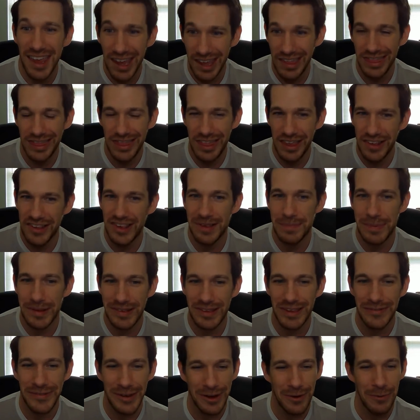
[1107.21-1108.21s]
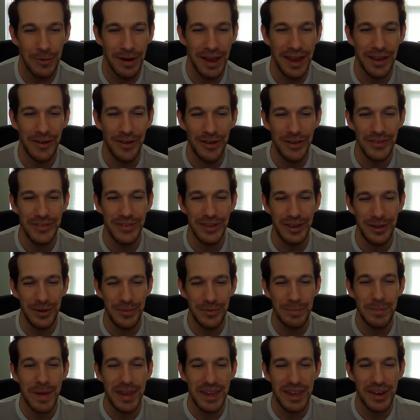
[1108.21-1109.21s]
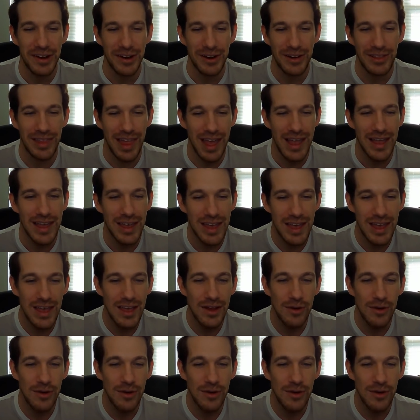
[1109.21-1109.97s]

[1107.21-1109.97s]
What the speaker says: in this specific way also, making her like